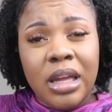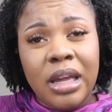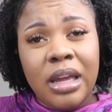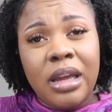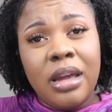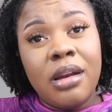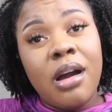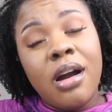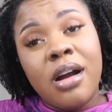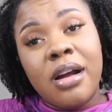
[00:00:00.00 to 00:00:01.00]
in
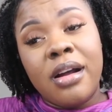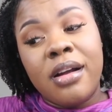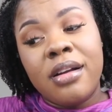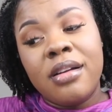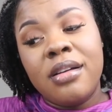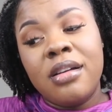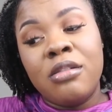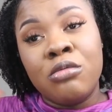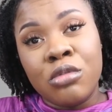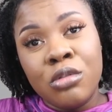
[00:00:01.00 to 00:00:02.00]
our
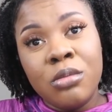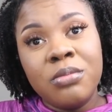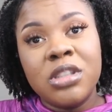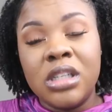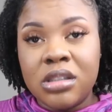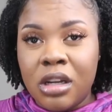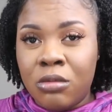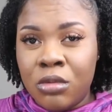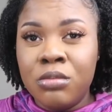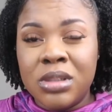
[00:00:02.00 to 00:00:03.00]
room, since
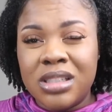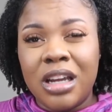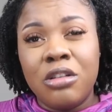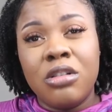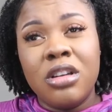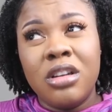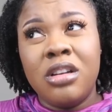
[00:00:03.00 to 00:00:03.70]
our room is like